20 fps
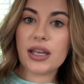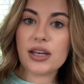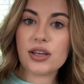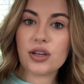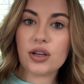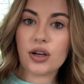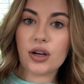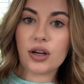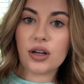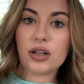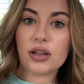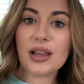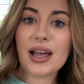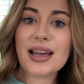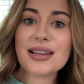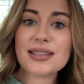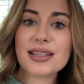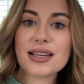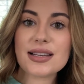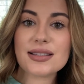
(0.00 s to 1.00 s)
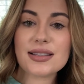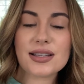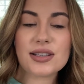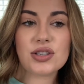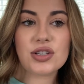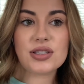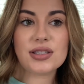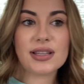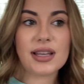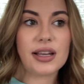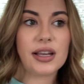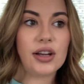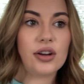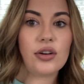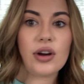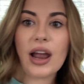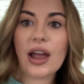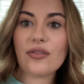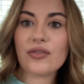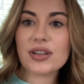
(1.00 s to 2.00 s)
in your closet, such as like a
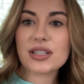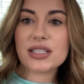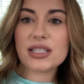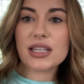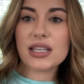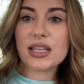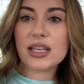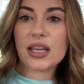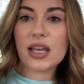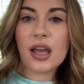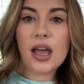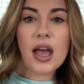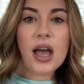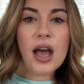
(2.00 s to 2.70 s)
graphic tee,